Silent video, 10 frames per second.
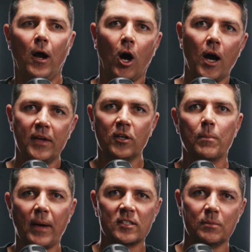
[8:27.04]
I then go
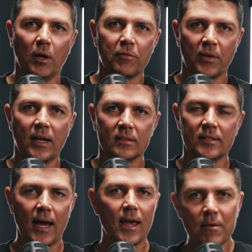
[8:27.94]
back to my friend. I say,
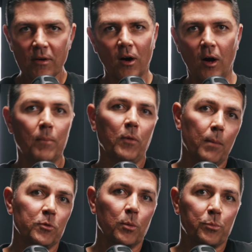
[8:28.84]
hey,
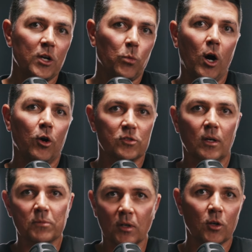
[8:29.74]
I'm doing pretty well because
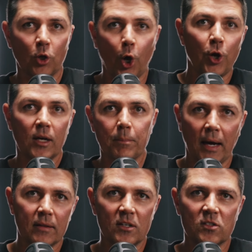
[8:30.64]
I'm sort of learning
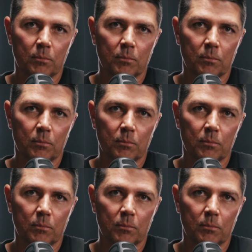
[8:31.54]
about this.